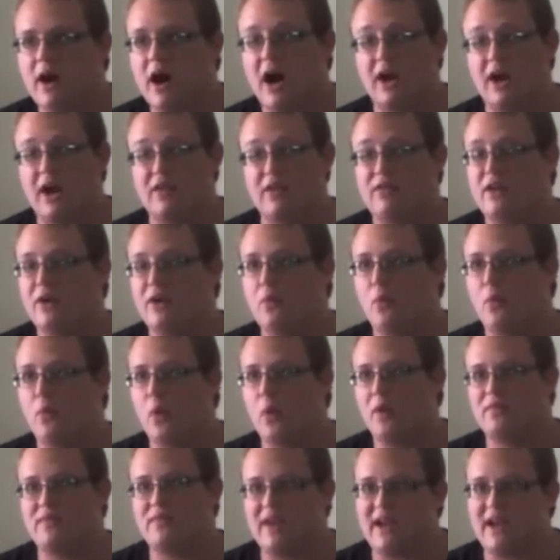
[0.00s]
I think
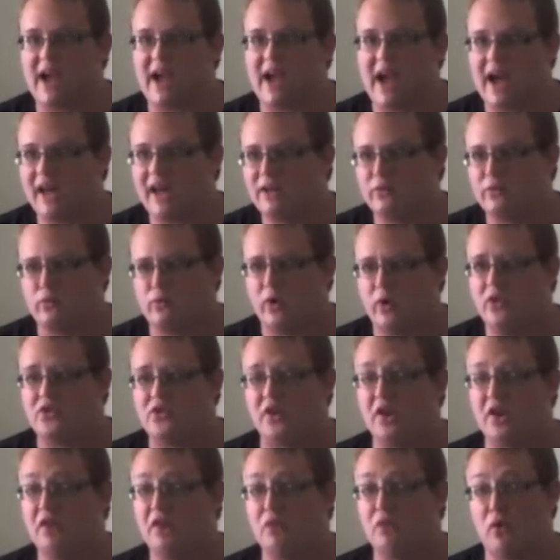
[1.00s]
what they had in
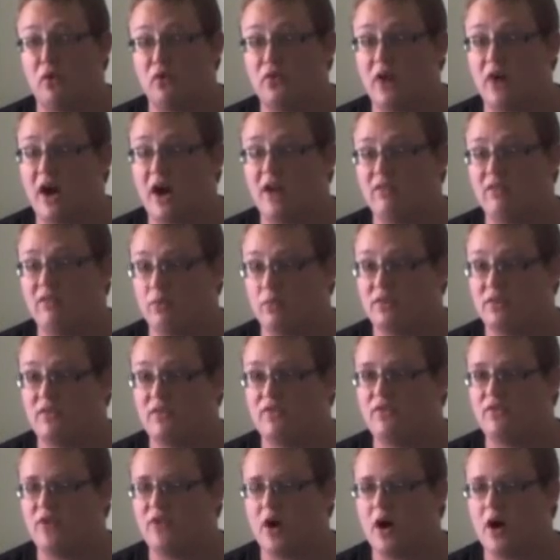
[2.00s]
Resident Evil 5
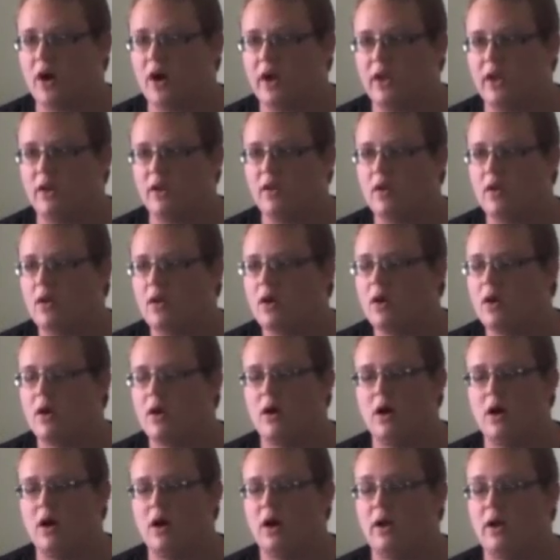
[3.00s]
was fine.
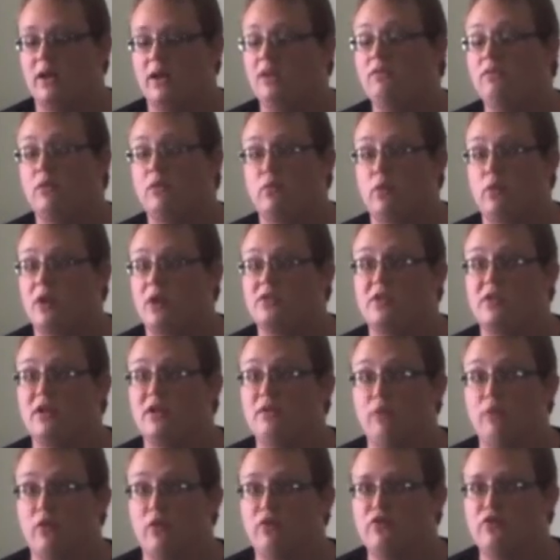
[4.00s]
Even Resident
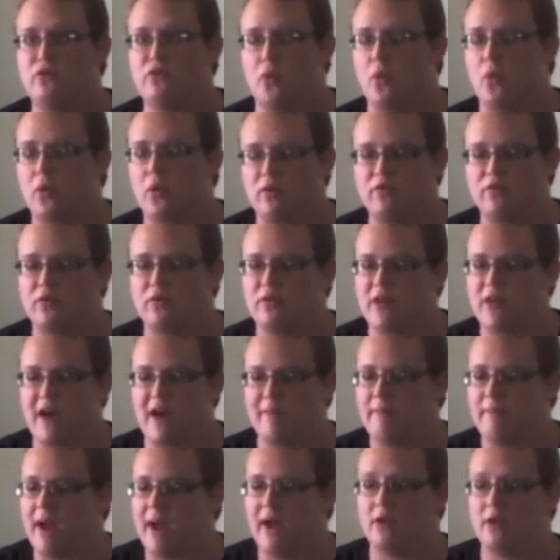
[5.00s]
Evil 4, for
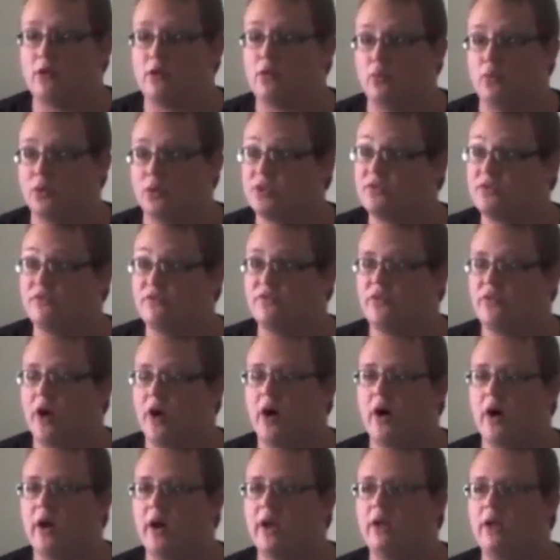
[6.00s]
that matter, was
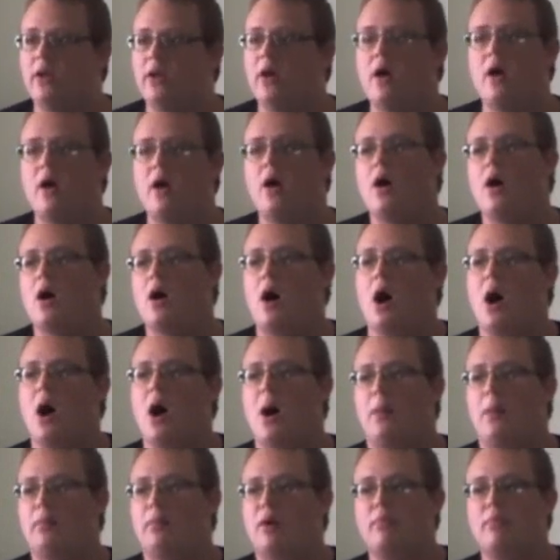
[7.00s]
fine.
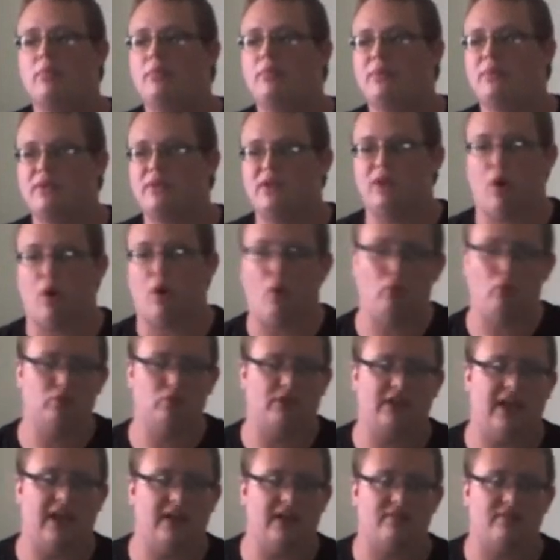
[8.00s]
Probably the
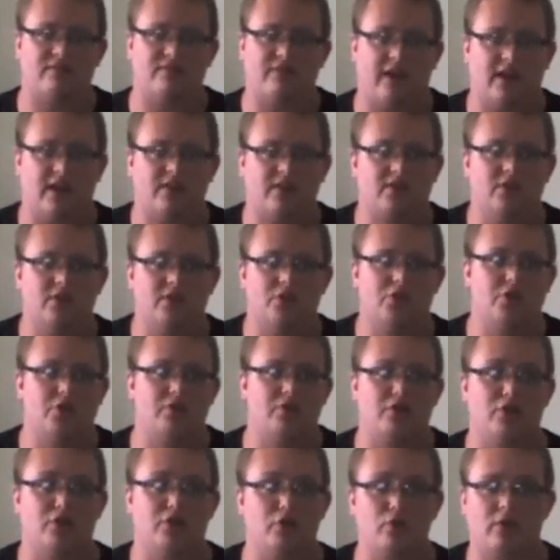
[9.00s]
only advantage to
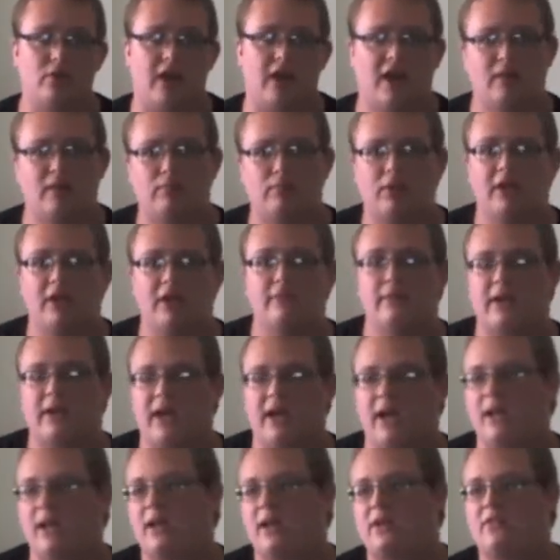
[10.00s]
the new gameplay
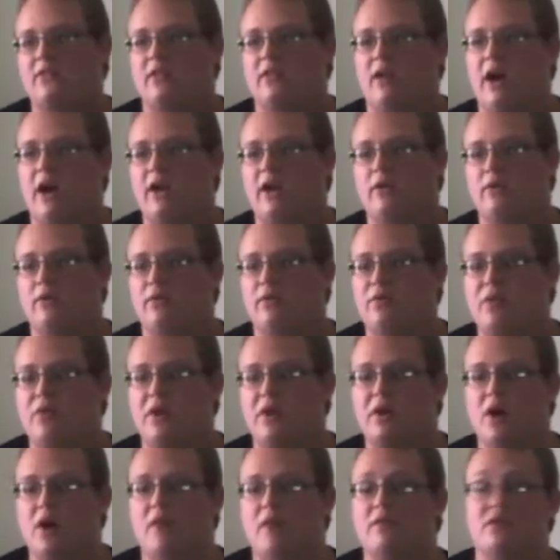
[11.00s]
mechanics that I could
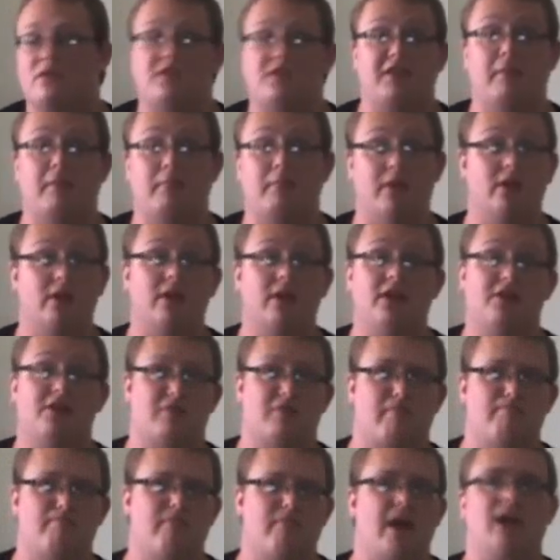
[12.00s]
think of is the ability
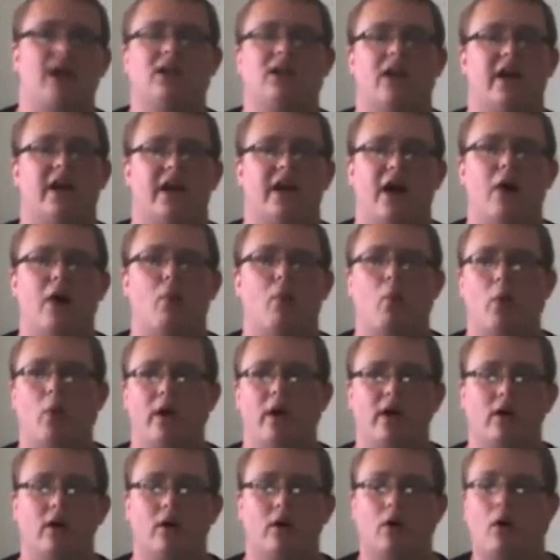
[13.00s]
to melee at
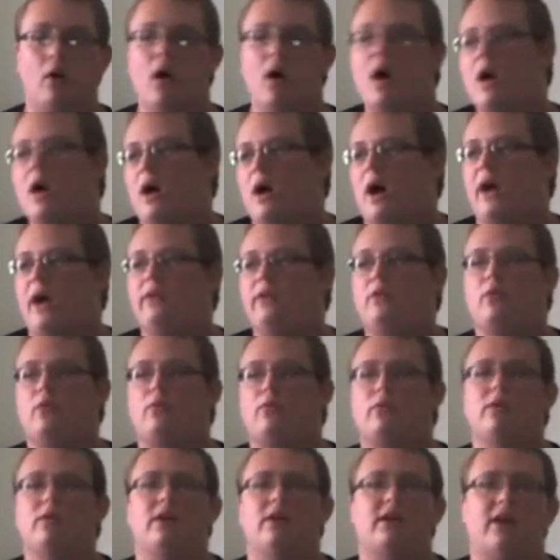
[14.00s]
will. I
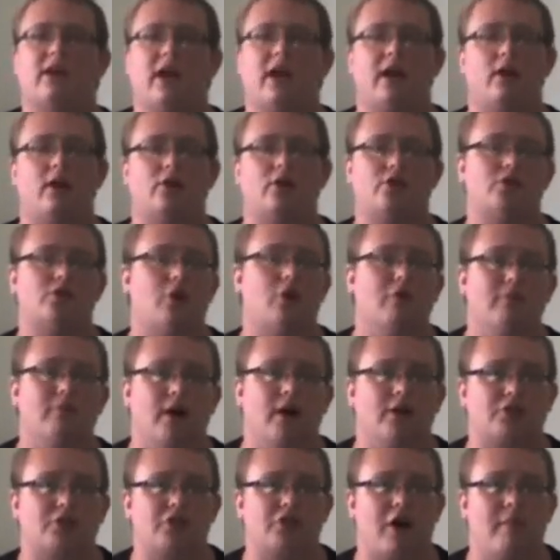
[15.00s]
don't really care so
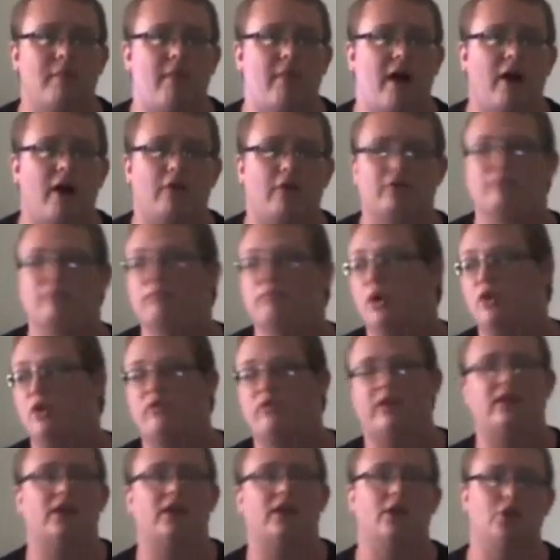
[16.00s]
much about
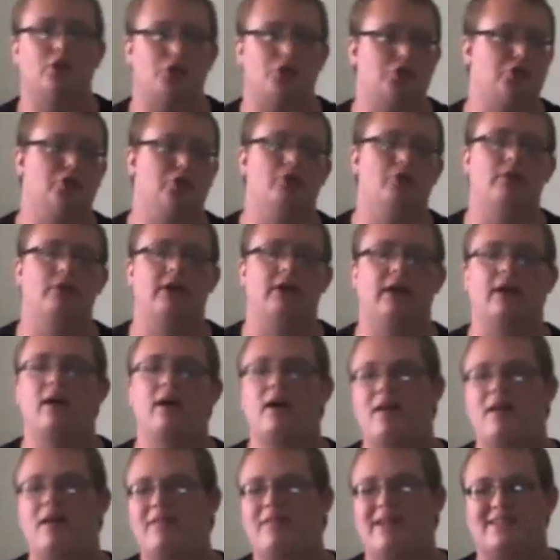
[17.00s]
moving and shooting.
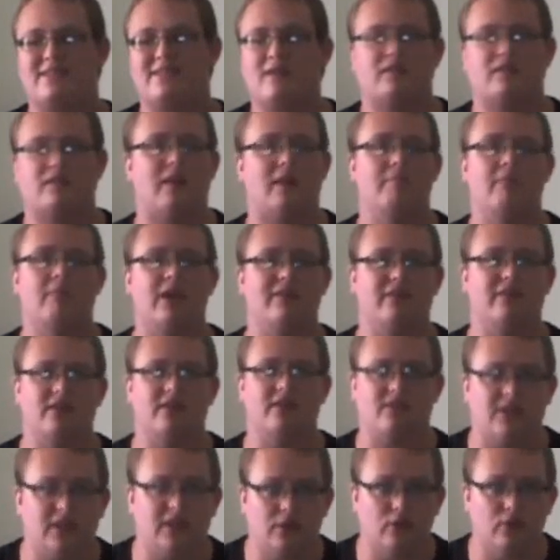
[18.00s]
That's not that big of a
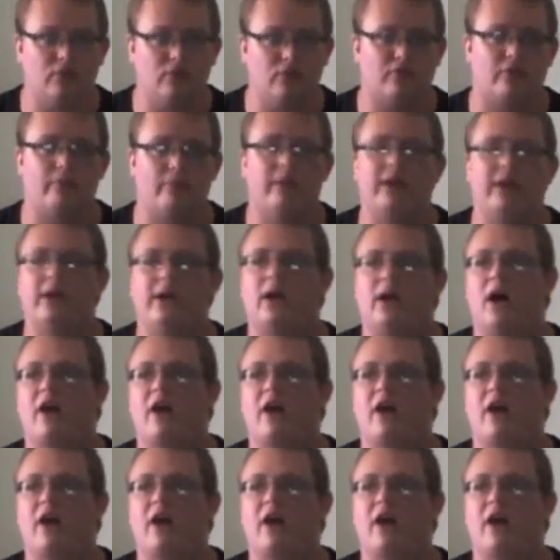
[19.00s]
deal for me.